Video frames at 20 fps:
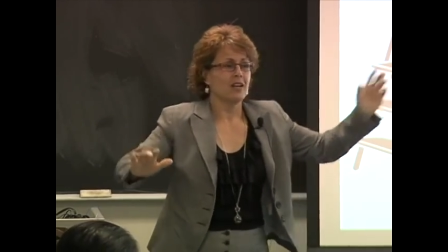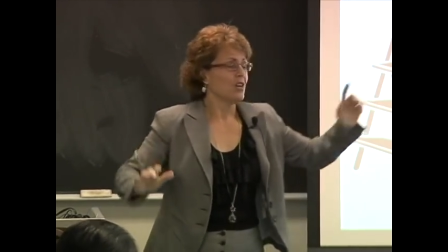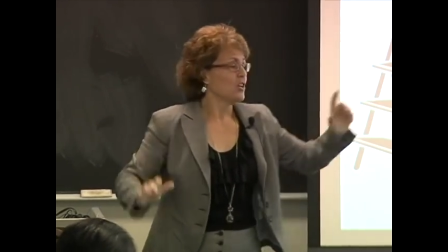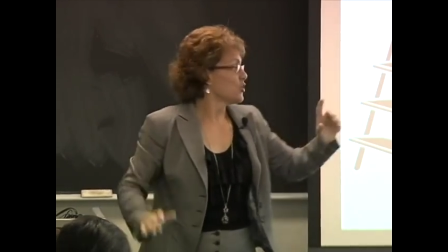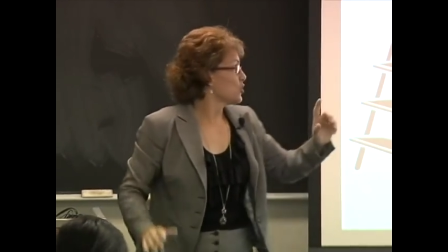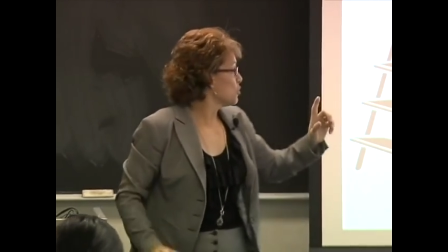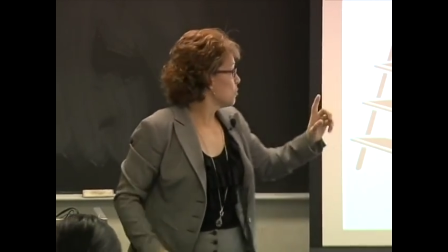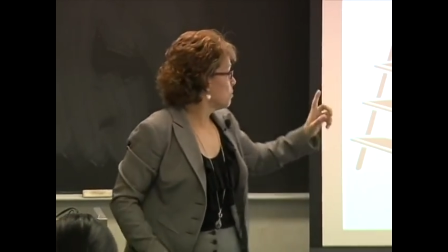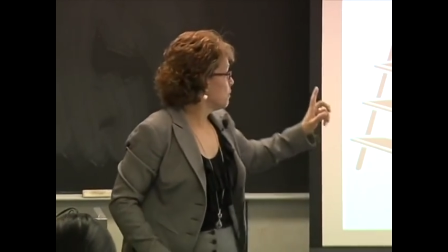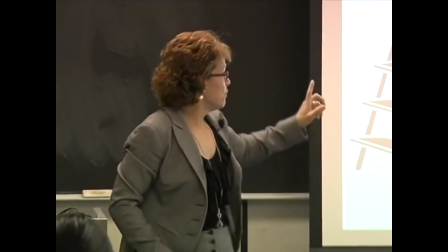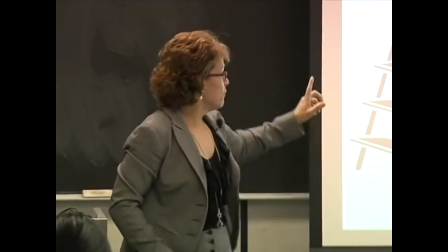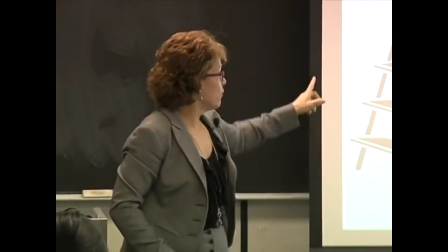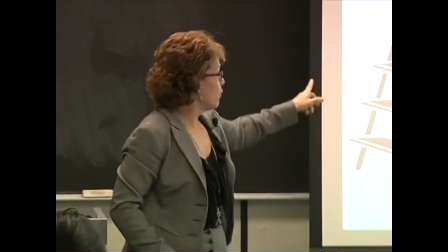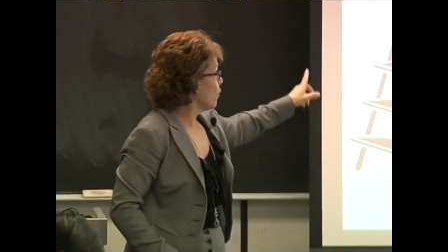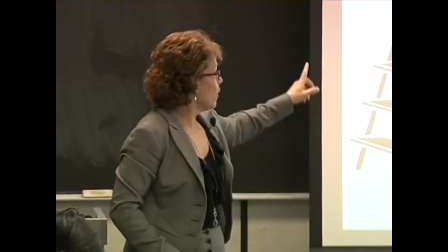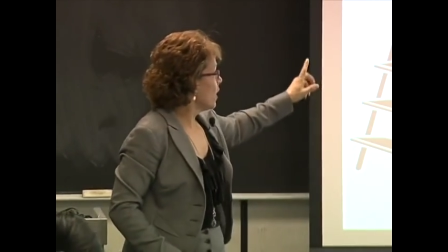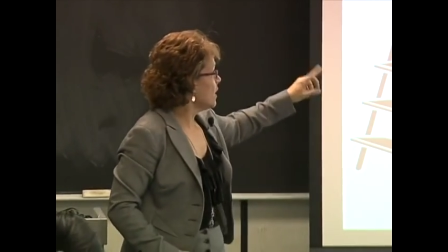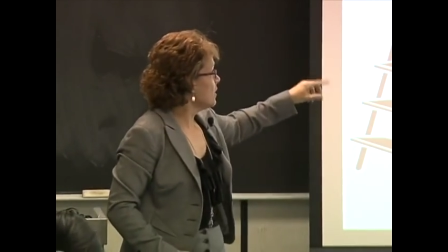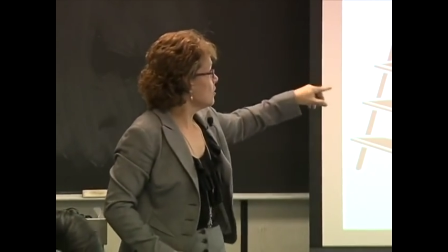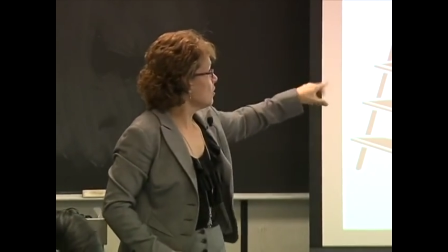So
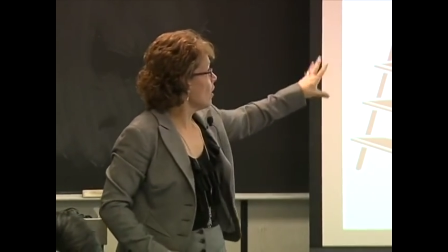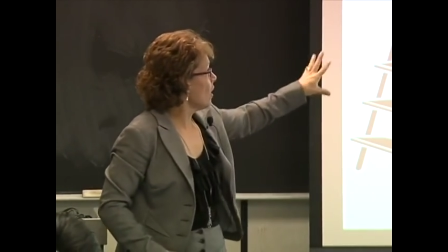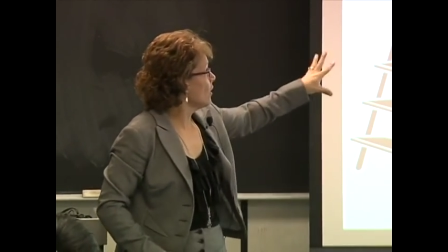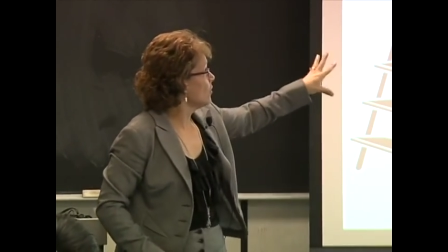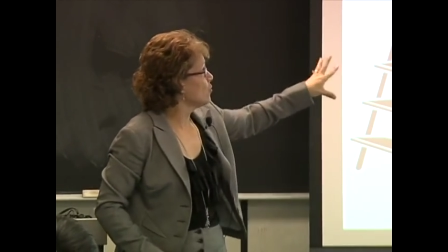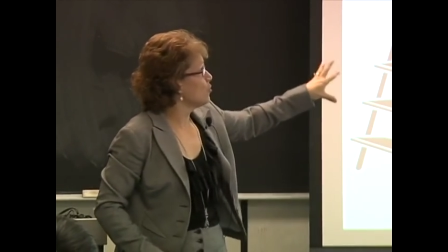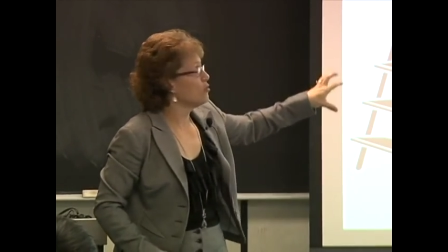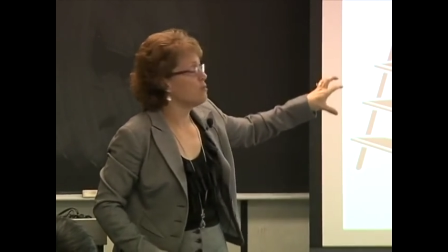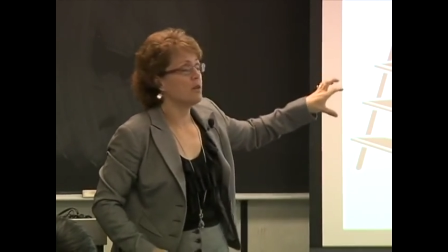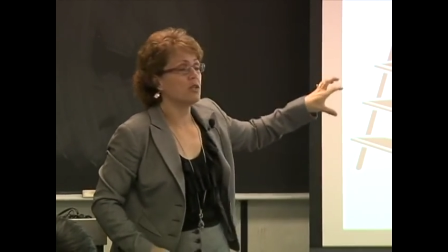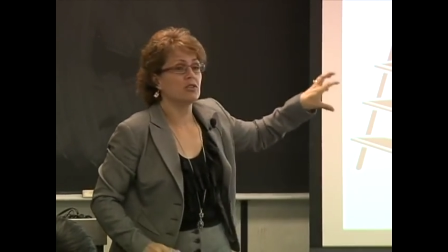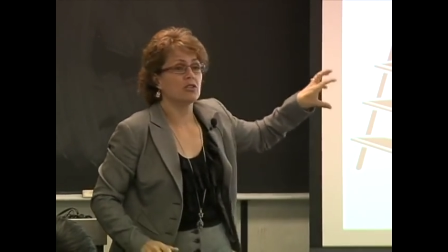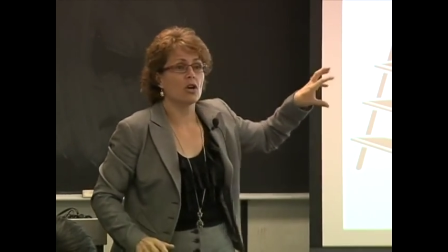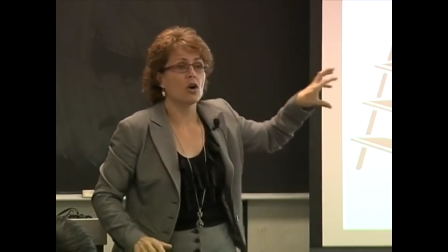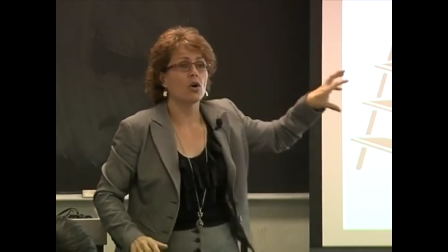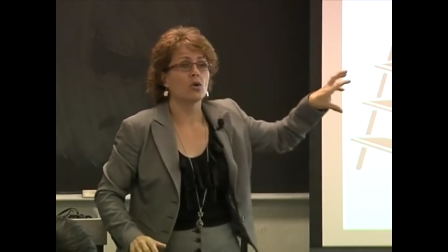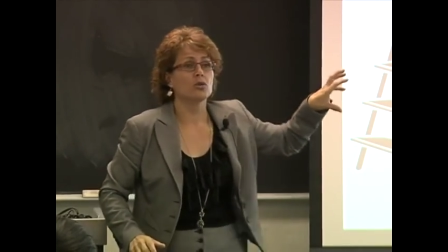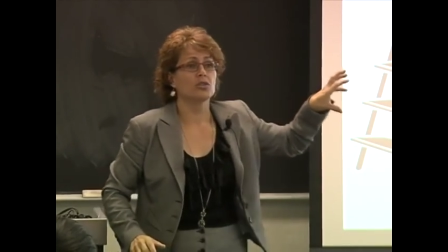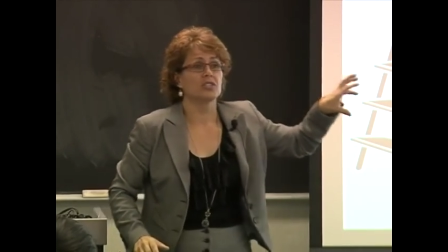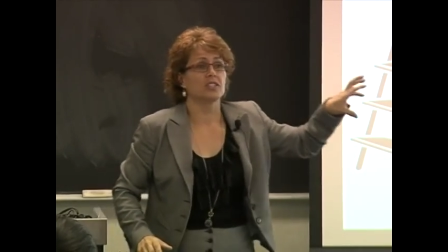before I talk to you about the
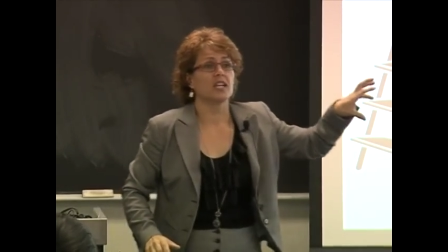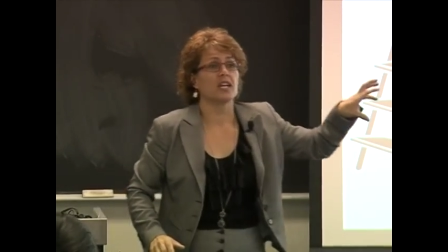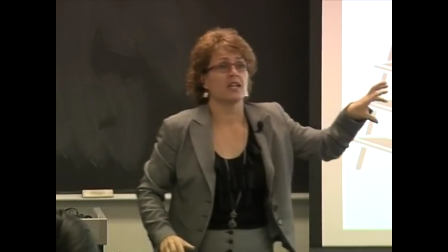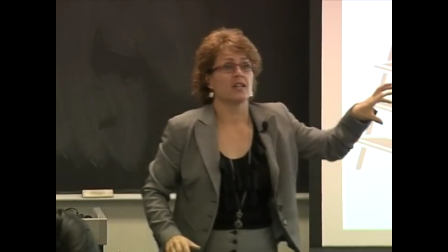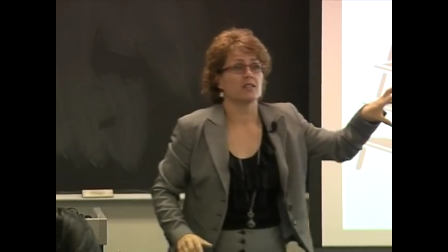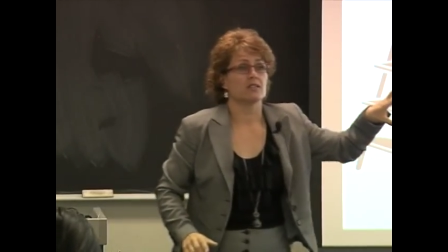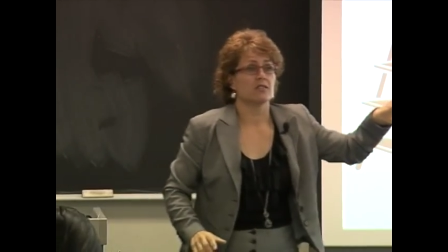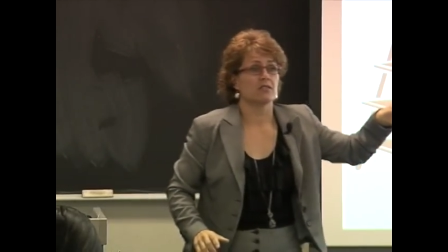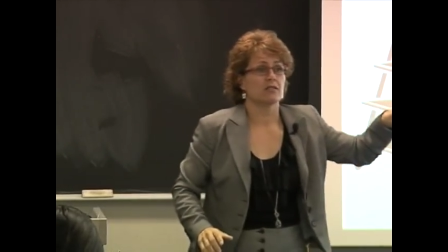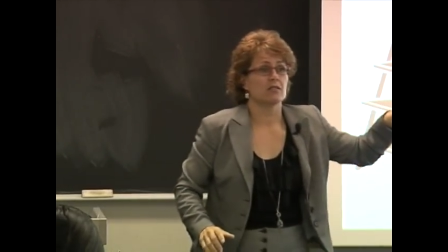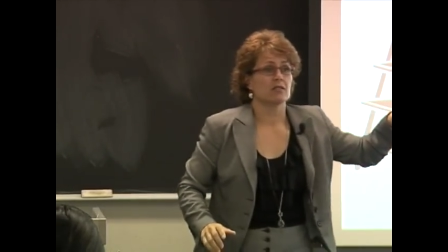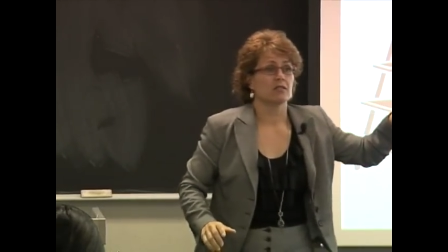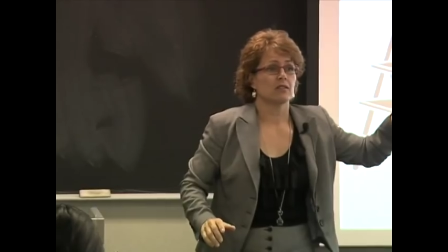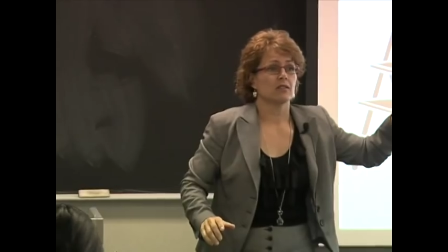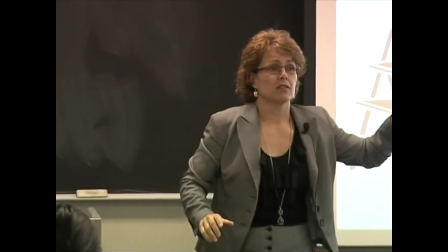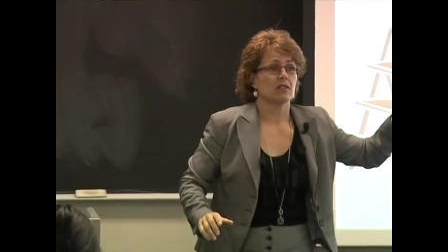Oakes case,